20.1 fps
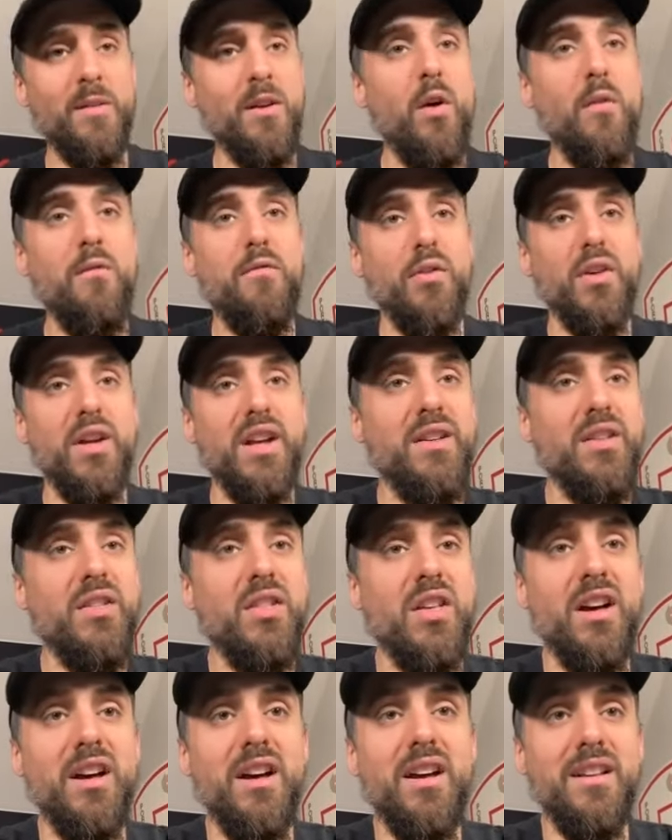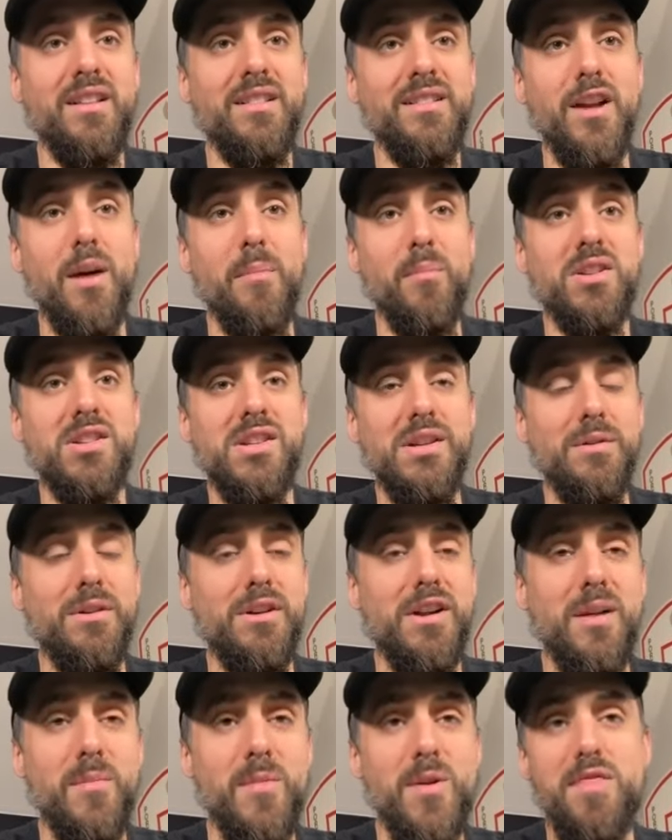hopefully the number two
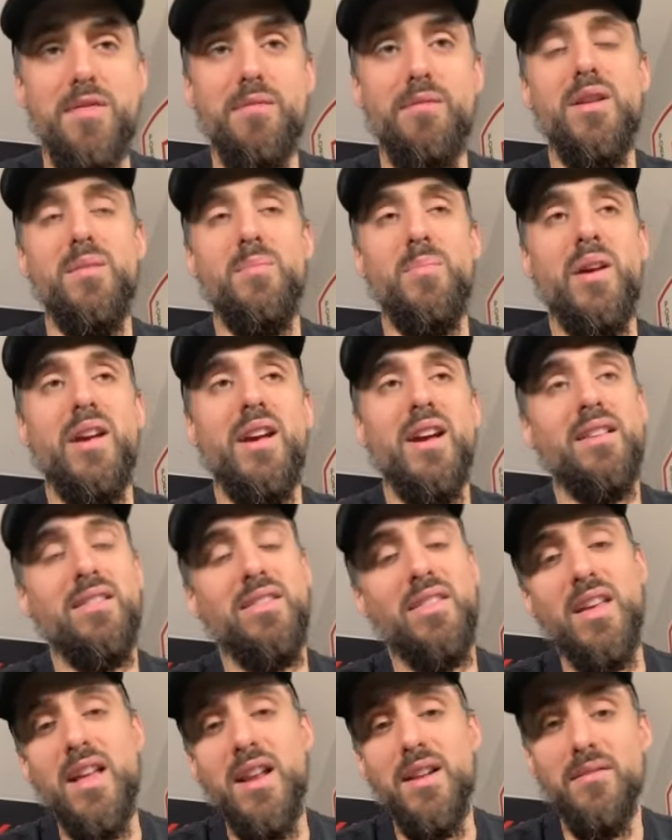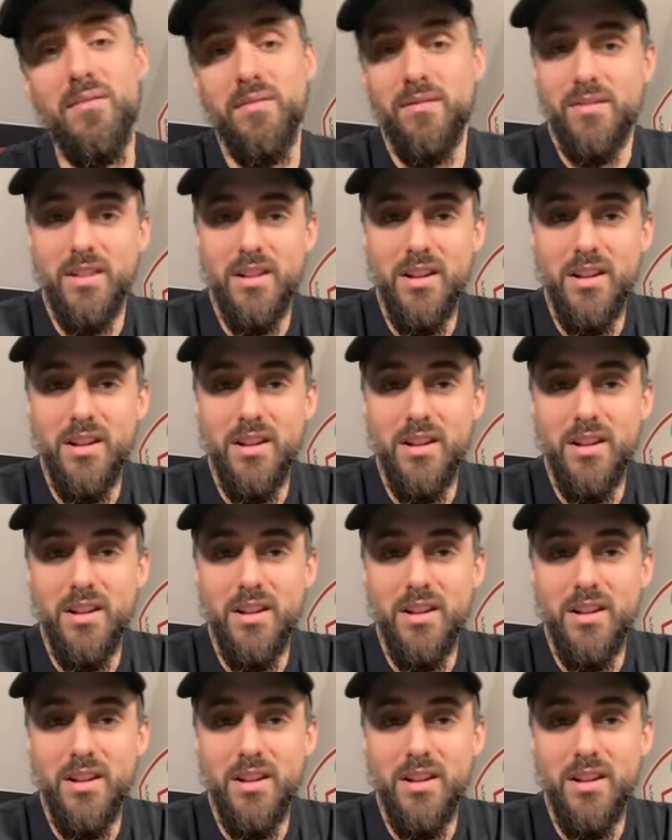or number three pick, then,